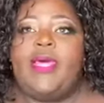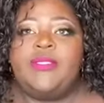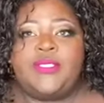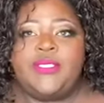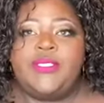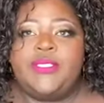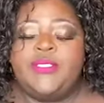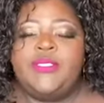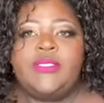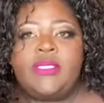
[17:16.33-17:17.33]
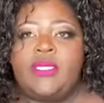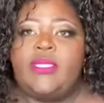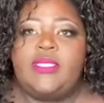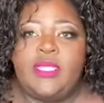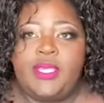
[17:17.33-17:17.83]
just
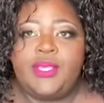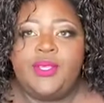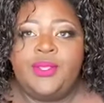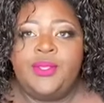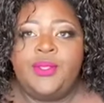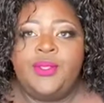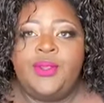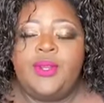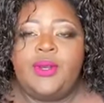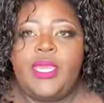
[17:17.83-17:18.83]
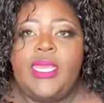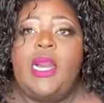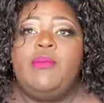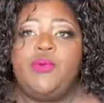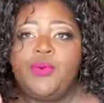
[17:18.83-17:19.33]
skinny thick, okay?
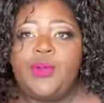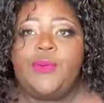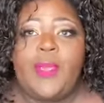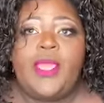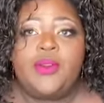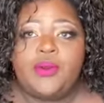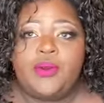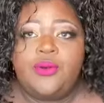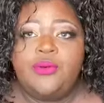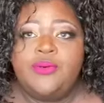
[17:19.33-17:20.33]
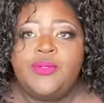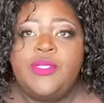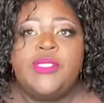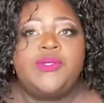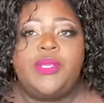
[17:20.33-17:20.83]
I'm a real fat girl.
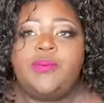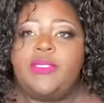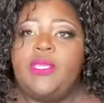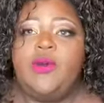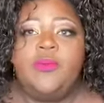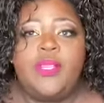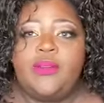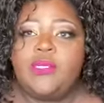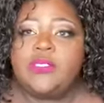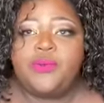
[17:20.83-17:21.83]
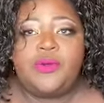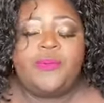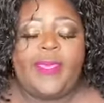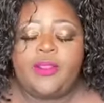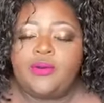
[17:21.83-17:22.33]
So everything over here is real
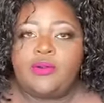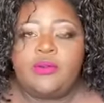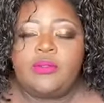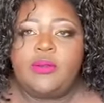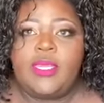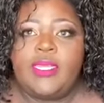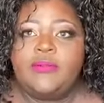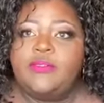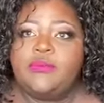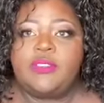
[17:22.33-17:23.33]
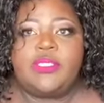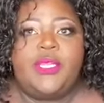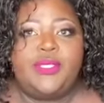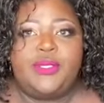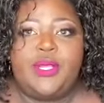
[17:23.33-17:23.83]
fat girl, okay? So I'm just
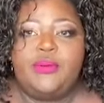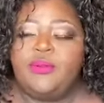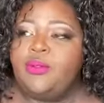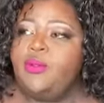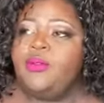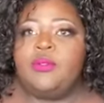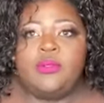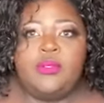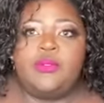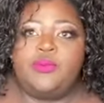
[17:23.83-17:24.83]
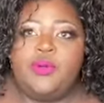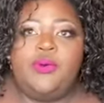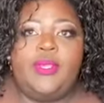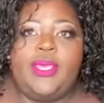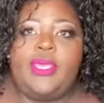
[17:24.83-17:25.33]
letting you know. Real
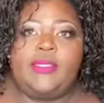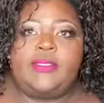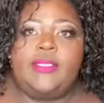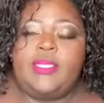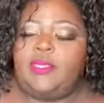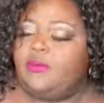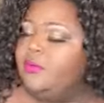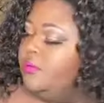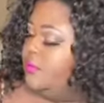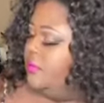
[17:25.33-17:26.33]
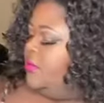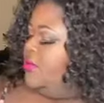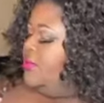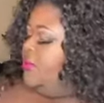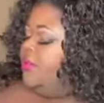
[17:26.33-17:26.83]
quick, I have to say that.
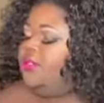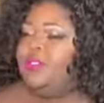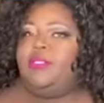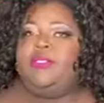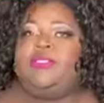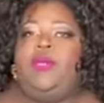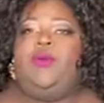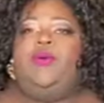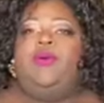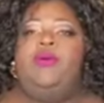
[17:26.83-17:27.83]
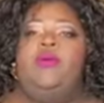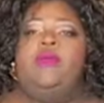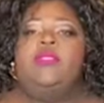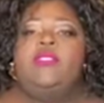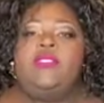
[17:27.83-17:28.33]
So
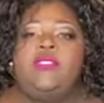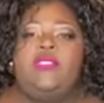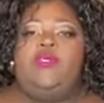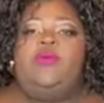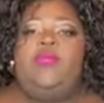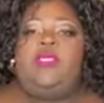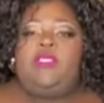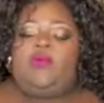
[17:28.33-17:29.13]
this is the two-piece